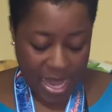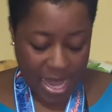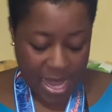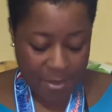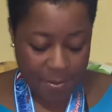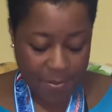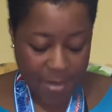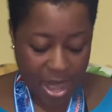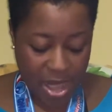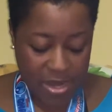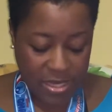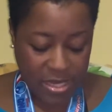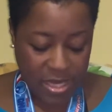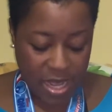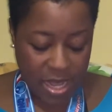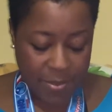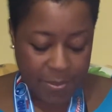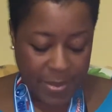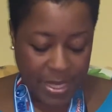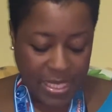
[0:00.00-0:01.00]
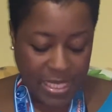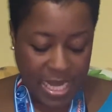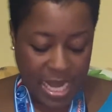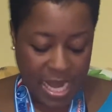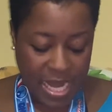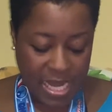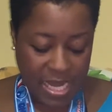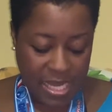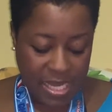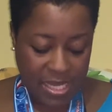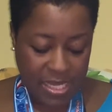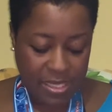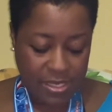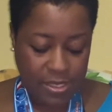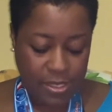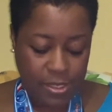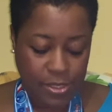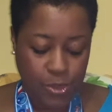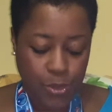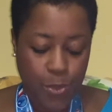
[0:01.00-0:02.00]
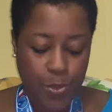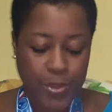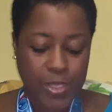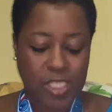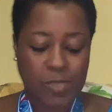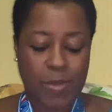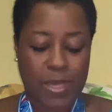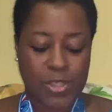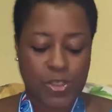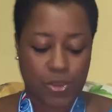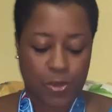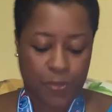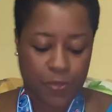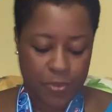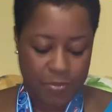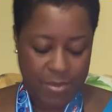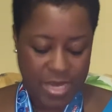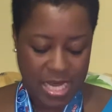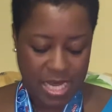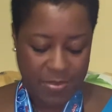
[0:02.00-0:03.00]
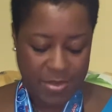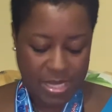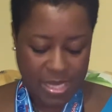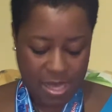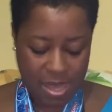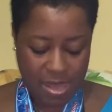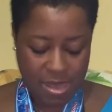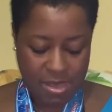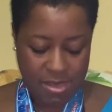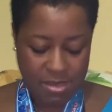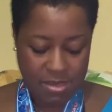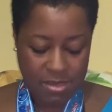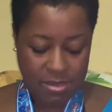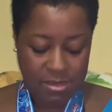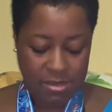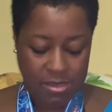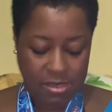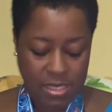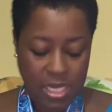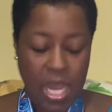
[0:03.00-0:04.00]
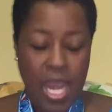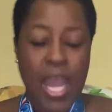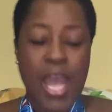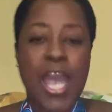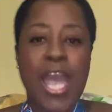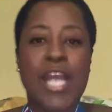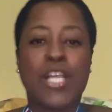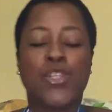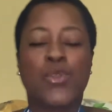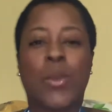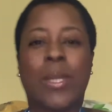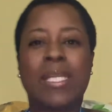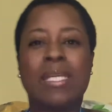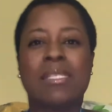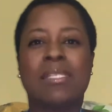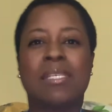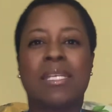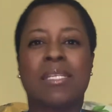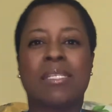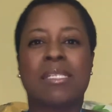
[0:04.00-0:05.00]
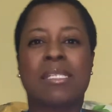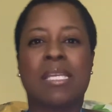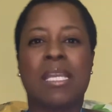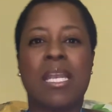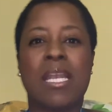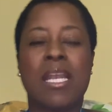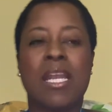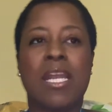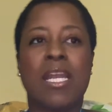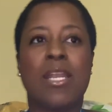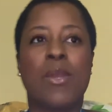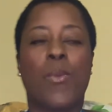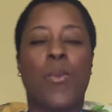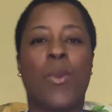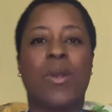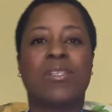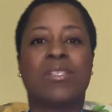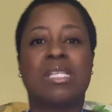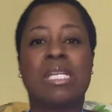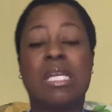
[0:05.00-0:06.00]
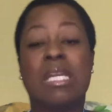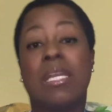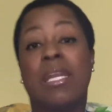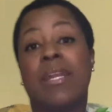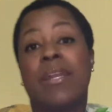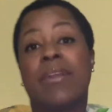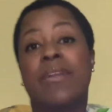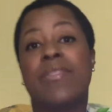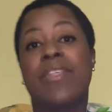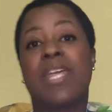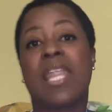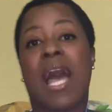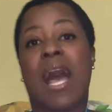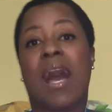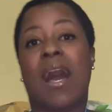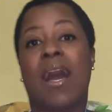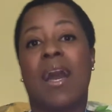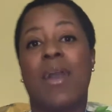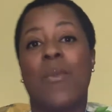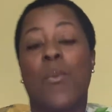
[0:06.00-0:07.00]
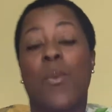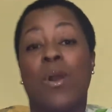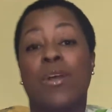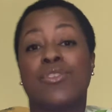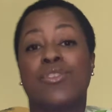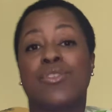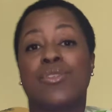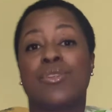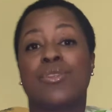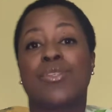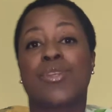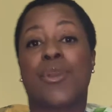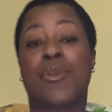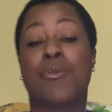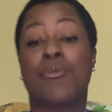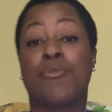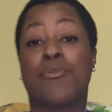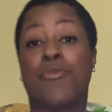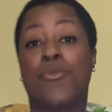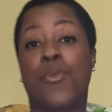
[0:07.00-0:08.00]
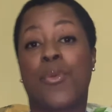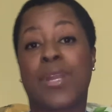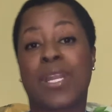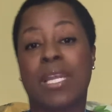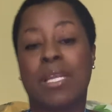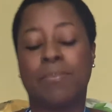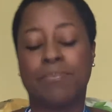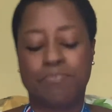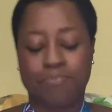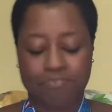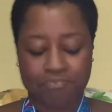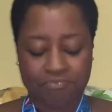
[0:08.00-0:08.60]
Marathon Monday is super special for me because 2016 was the year that I was to turn 40.